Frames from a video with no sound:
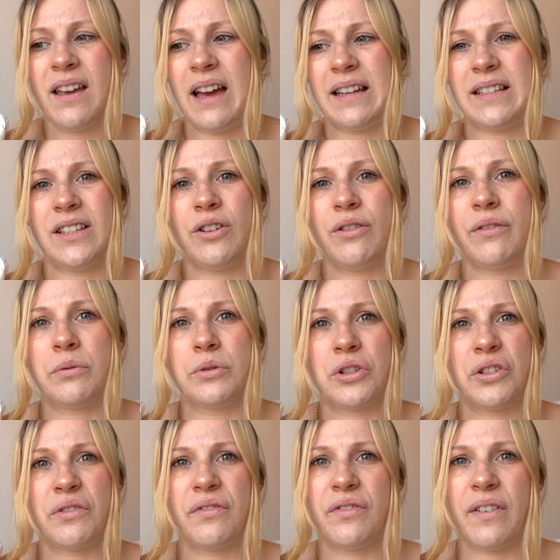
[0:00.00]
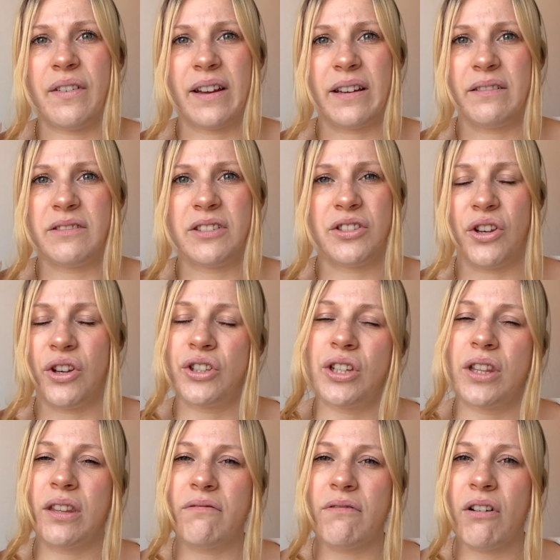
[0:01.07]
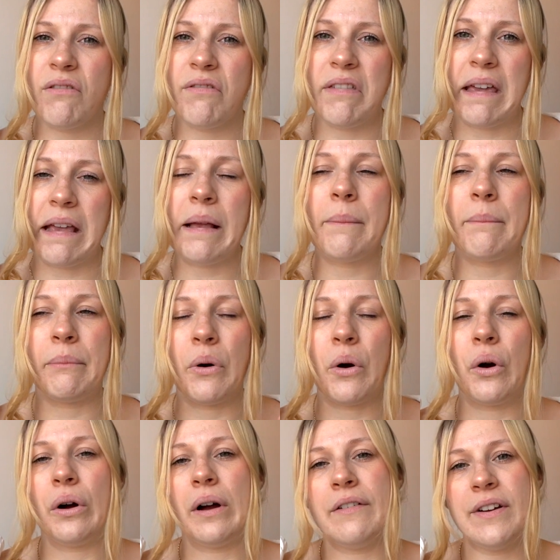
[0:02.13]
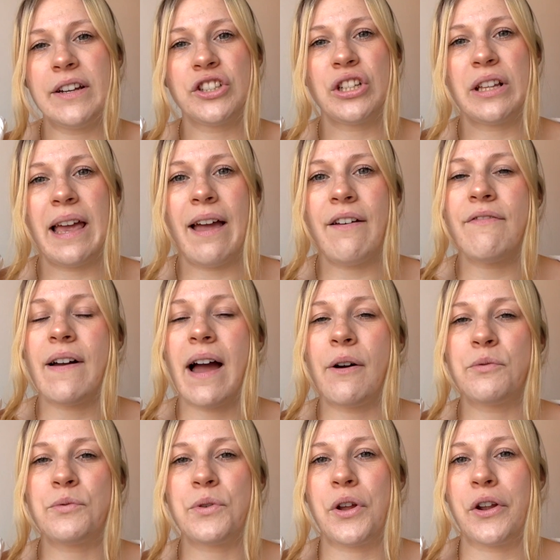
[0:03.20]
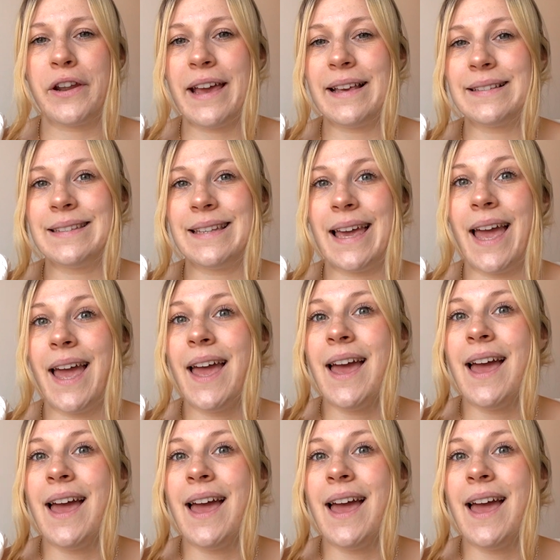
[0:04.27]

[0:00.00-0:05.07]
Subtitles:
I didn't know if I was just searching the wrong thing, but eventually I found one on Etsy